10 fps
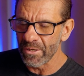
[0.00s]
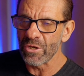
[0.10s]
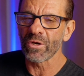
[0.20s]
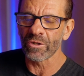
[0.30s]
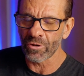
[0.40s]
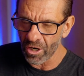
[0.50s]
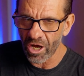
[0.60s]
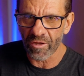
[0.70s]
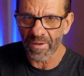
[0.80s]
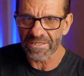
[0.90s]
but you can learn
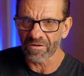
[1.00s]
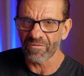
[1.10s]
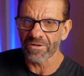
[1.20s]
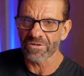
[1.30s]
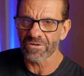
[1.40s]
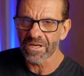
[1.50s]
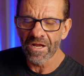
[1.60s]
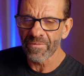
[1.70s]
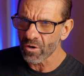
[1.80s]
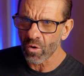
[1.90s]
all the basic features.
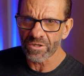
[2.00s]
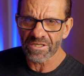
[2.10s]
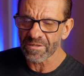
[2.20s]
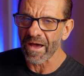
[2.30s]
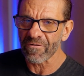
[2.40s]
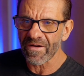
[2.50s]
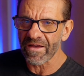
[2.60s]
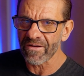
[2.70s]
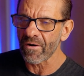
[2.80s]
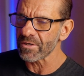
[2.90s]
The course is about
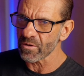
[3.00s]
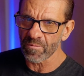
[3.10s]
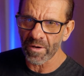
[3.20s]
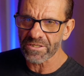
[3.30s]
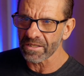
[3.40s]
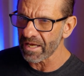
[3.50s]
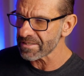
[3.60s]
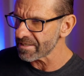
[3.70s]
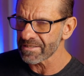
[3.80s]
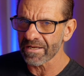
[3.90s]
five hours with a bunch of
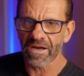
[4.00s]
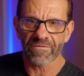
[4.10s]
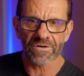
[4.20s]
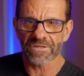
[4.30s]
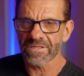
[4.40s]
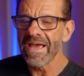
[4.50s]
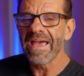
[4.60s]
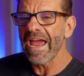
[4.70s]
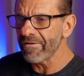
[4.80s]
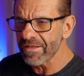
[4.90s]
lessons that covers
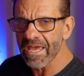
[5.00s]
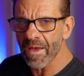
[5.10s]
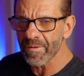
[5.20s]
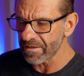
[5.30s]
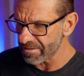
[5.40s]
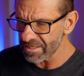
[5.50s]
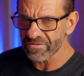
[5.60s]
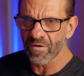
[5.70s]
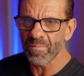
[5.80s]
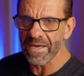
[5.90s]
everything CapCut
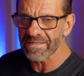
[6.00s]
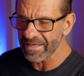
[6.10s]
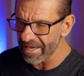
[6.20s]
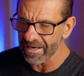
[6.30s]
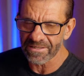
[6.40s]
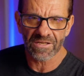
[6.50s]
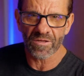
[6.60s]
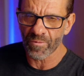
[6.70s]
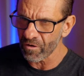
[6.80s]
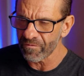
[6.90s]
does from basic edits to
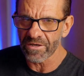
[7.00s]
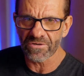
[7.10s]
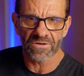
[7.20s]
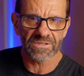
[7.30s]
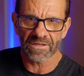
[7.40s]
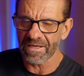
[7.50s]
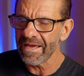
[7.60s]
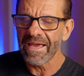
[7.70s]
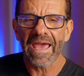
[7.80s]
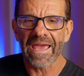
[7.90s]
the pro features to the
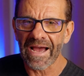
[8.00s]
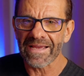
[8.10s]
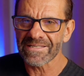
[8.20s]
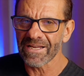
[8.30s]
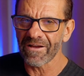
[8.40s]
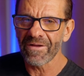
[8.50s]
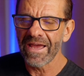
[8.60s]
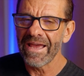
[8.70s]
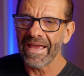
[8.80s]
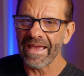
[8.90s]
AI stuff.
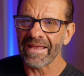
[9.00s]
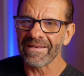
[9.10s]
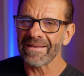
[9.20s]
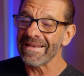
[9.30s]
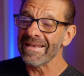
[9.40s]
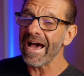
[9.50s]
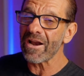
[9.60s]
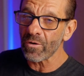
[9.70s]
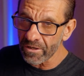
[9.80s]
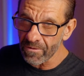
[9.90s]
And
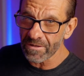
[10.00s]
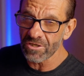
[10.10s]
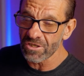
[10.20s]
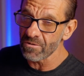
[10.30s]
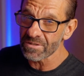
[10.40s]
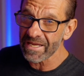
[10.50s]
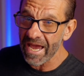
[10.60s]
not only do I teach you to use